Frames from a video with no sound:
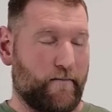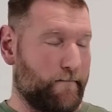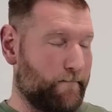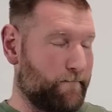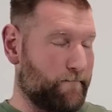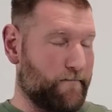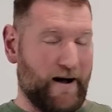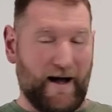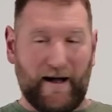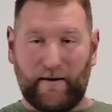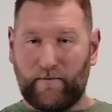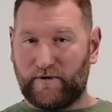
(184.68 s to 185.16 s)

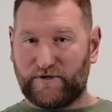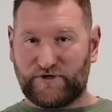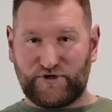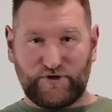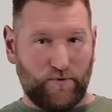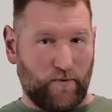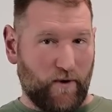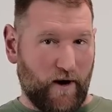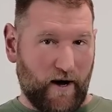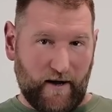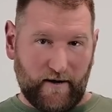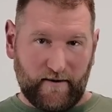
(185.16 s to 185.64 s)
Buy
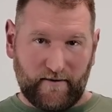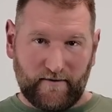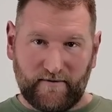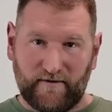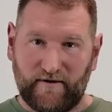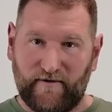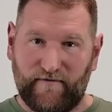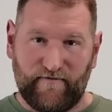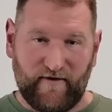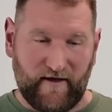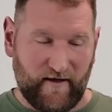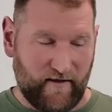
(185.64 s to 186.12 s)
what you want.
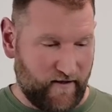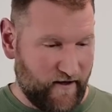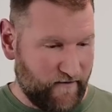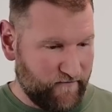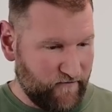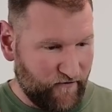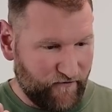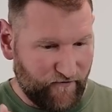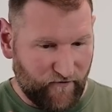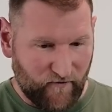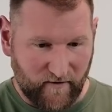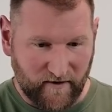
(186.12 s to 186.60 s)
If
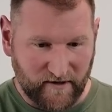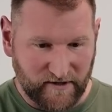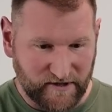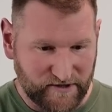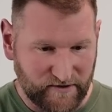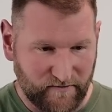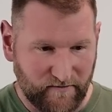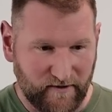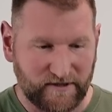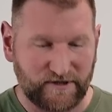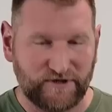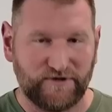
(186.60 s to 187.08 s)
level 4
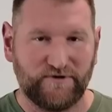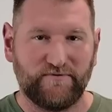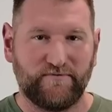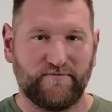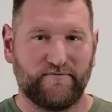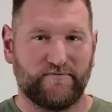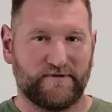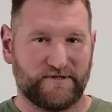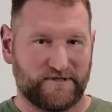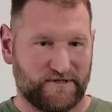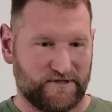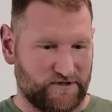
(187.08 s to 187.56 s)
is what
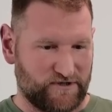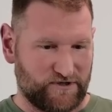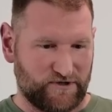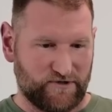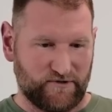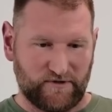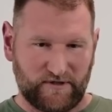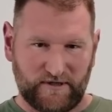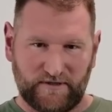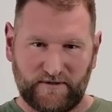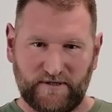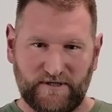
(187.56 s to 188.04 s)
you is
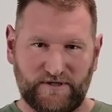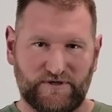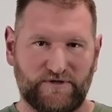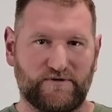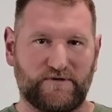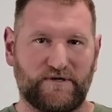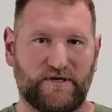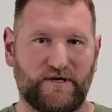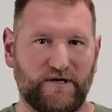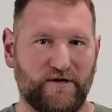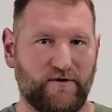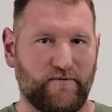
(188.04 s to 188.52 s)

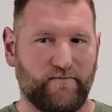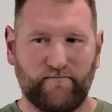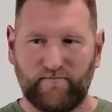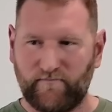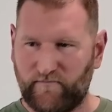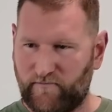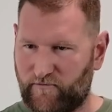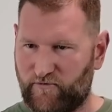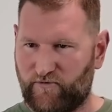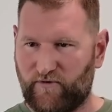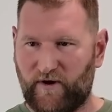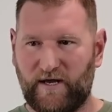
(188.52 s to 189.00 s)
your
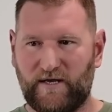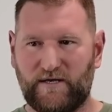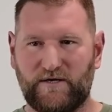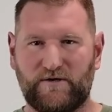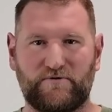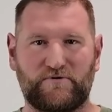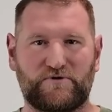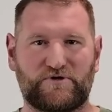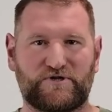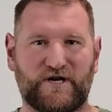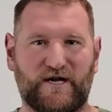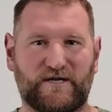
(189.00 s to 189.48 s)
deal,
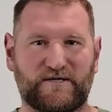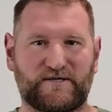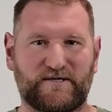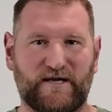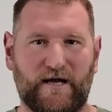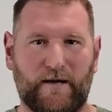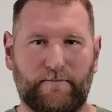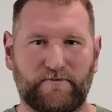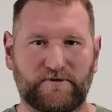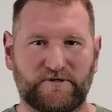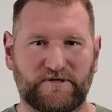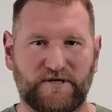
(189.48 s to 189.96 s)
great news.
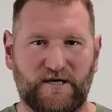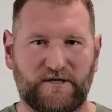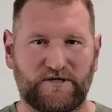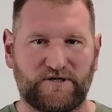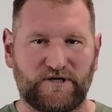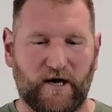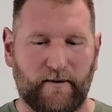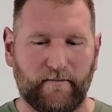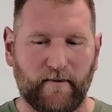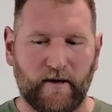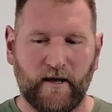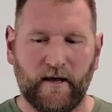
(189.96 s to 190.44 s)
ShotStop will
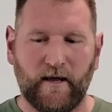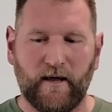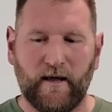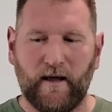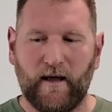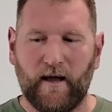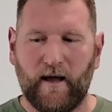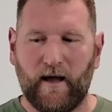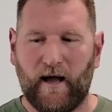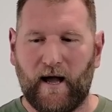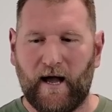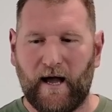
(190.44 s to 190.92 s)
set you up.
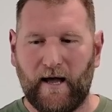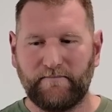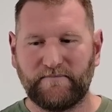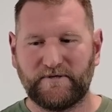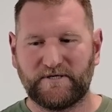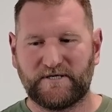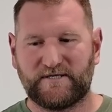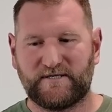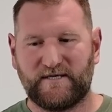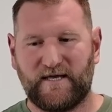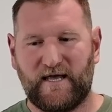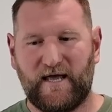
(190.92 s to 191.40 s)

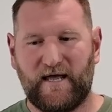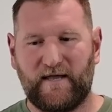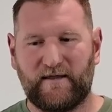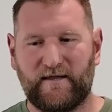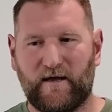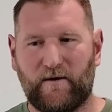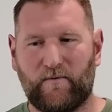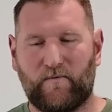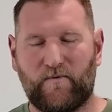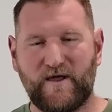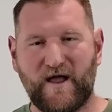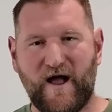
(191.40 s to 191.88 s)
I'm just
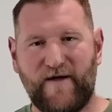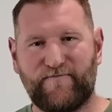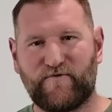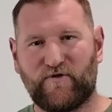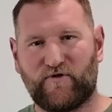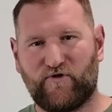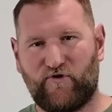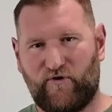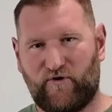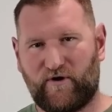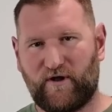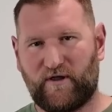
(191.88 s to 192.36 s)
saying that we
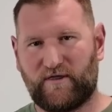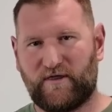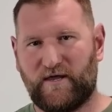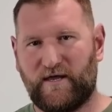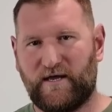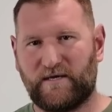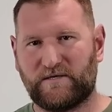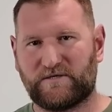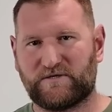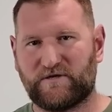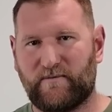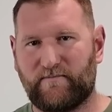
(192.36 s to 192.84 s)
have to look at
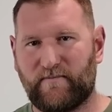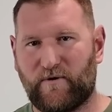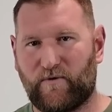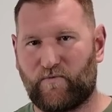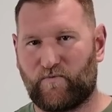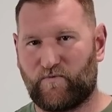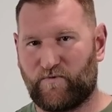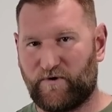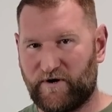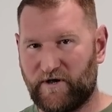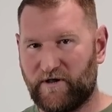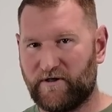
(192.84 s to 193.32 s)
things from
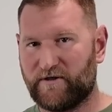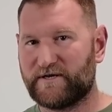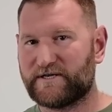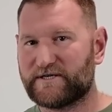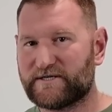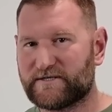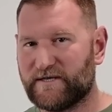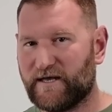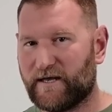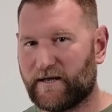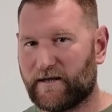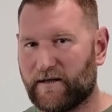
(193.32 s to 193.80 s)
a
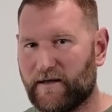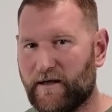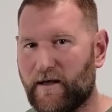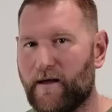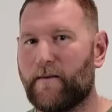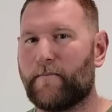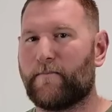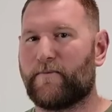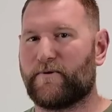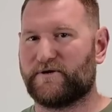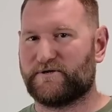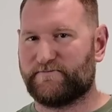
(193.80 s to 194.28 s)
realistic
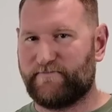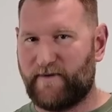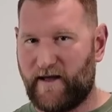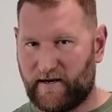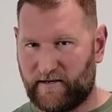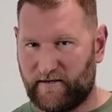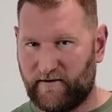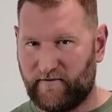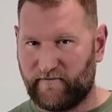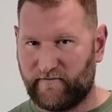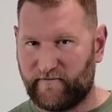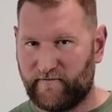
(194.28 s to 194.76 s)

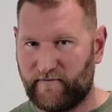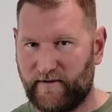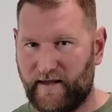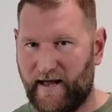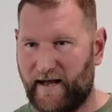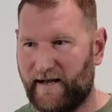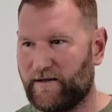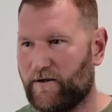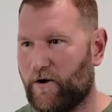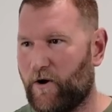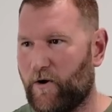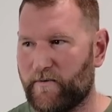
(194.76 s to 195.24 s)
perspective,
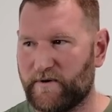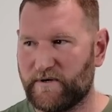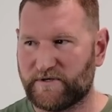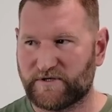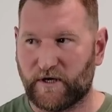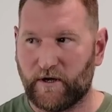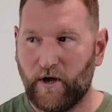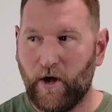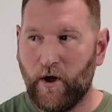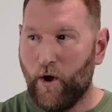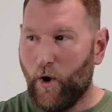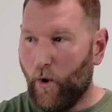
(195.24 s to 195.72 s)
not
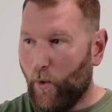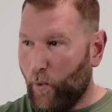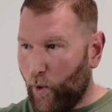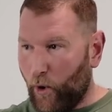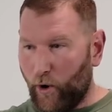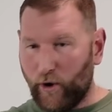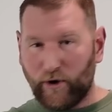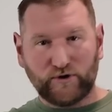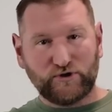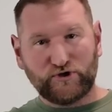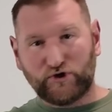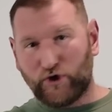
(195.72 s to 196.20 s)
always like,
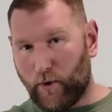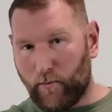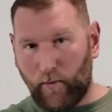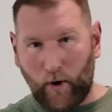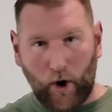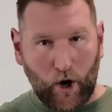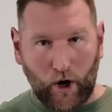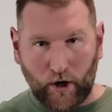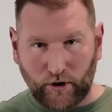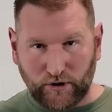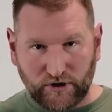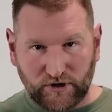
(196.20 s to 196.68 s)
what is
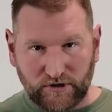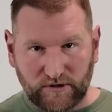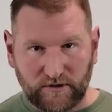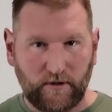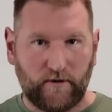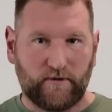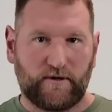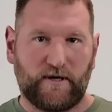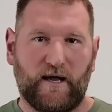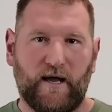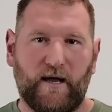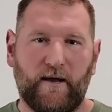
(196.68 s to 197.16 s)
the
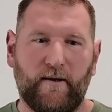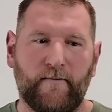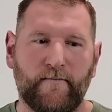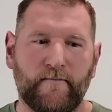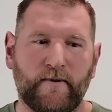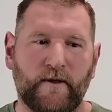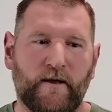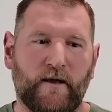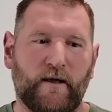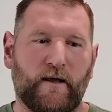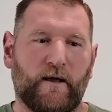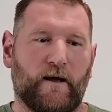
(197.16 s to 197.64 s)
best?
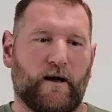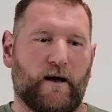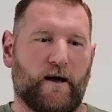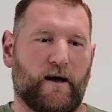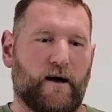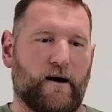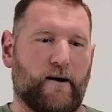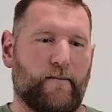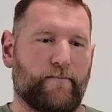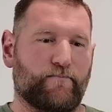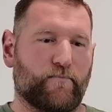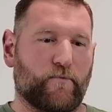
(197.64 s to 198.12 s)
Okay.
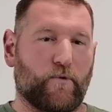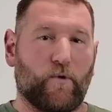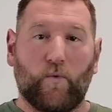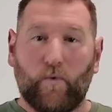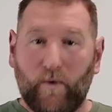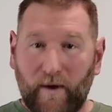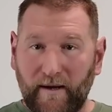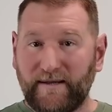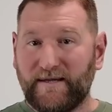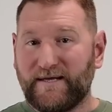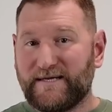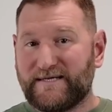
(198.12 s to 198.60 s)

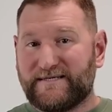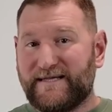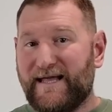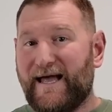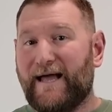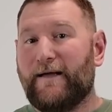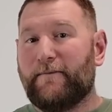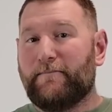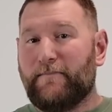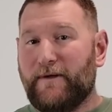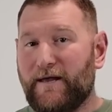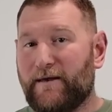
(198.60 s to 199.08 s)
What does
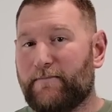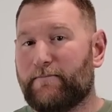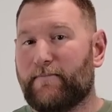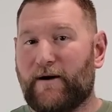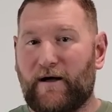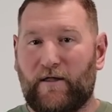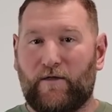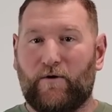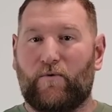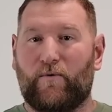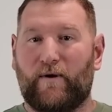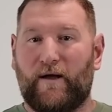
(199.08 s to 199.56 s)
that
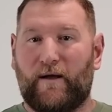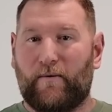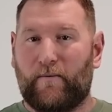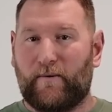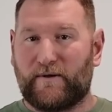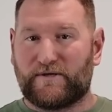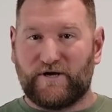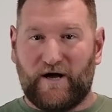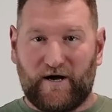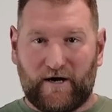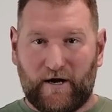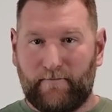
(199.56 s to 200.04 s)
mean, by the way,
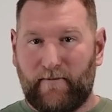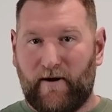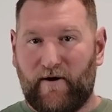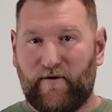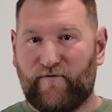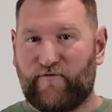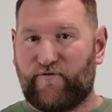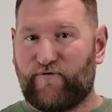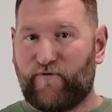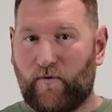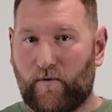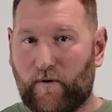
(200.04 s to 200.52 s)
when we talk
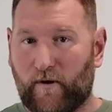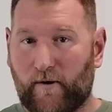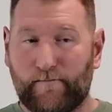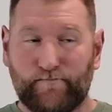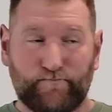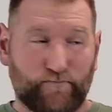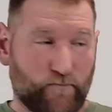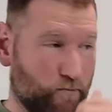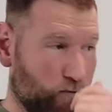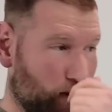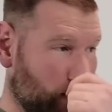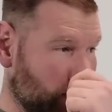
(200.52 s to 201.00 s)
about
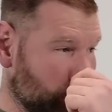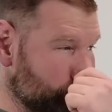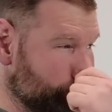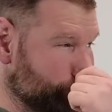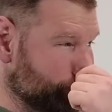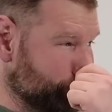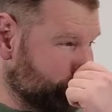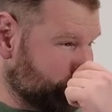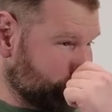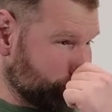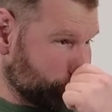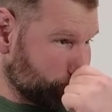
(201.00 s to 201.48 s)
4? Well,